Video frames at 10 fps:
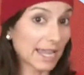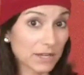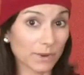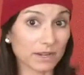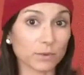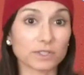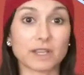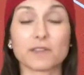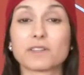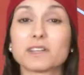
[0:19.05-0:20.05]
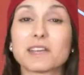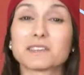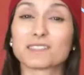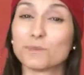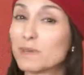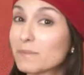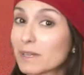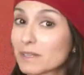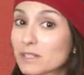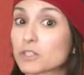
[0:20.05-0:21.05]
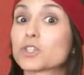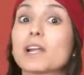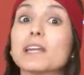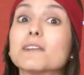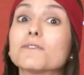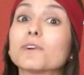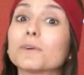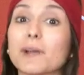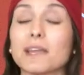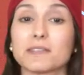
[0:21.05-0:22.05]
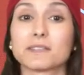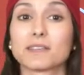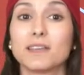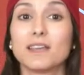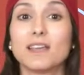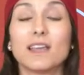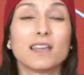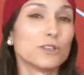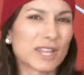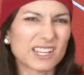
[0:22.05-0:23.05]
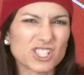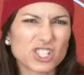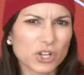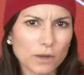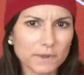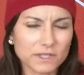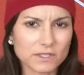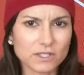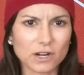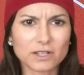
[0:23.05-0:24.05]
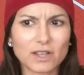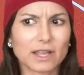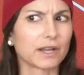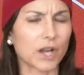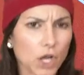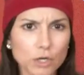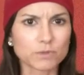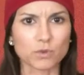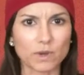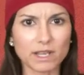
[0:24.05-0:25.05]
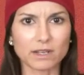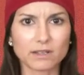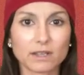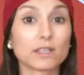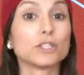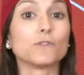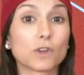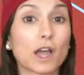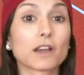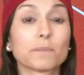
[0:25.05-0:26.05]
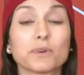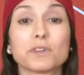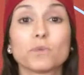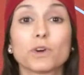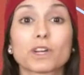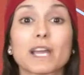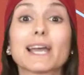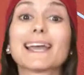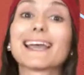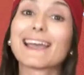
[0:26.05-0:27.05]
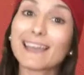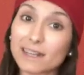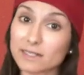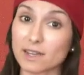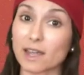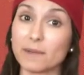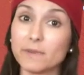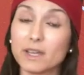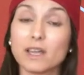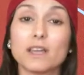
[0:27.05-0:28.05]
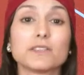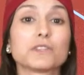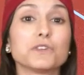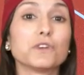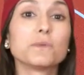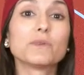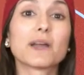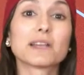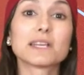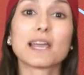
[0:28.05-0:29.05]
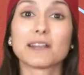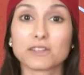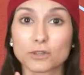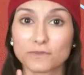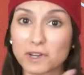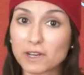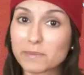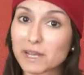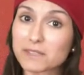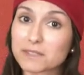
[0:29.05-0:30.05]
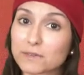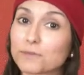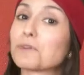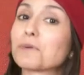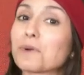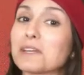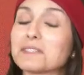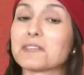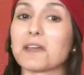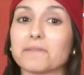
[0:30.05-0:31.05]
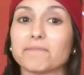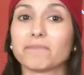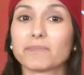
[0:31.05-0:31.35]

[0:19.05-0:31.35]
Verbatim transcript: Any runner will tell you that it takes commitment to train for a race. You can't just show up at the starting line and hope to win. You've got to put in work ahead of time so you'll be ready and at your very best for the race day.